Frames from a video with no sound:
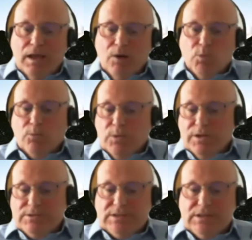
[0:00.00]
and what were
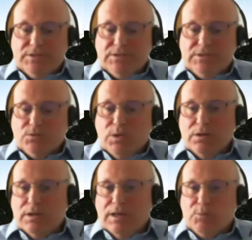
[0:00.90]
those services?
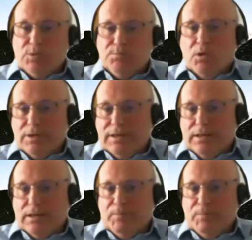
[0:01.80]
Well, it was modeling.